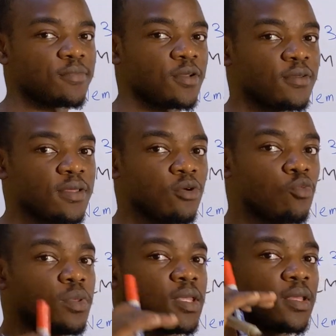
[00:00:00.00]
But
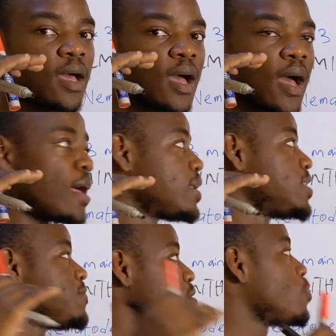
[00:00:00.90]

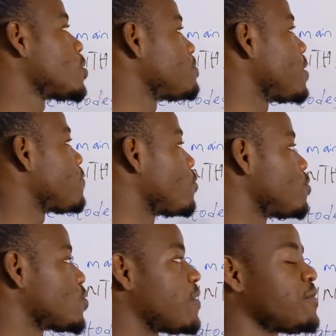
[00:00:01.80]
this video was meant for
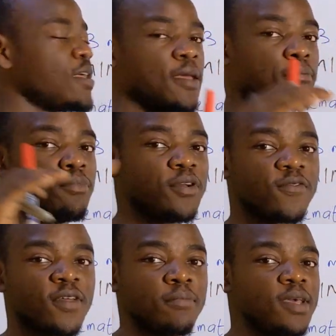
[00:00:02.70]
you to have a
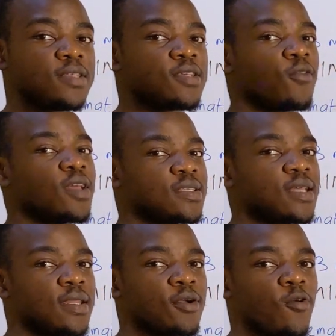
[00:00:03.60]
basic
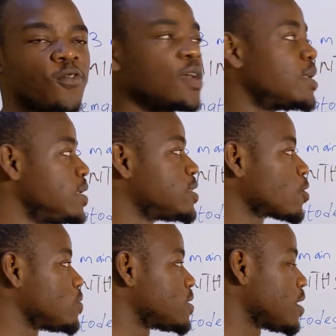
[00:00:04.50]
understanding of these
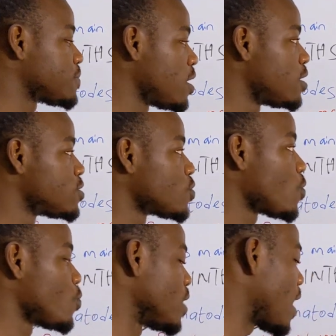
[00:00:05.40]
concepts.
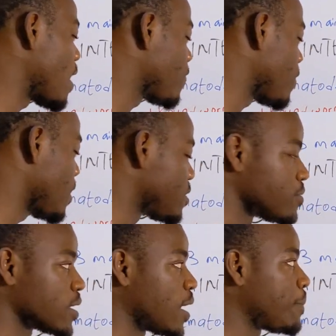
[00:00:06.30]
So we have, let's
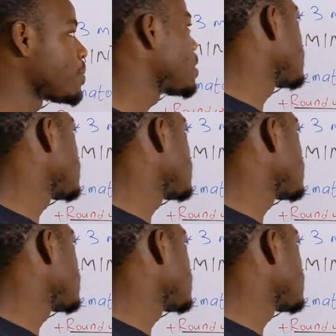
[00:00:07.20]
recap.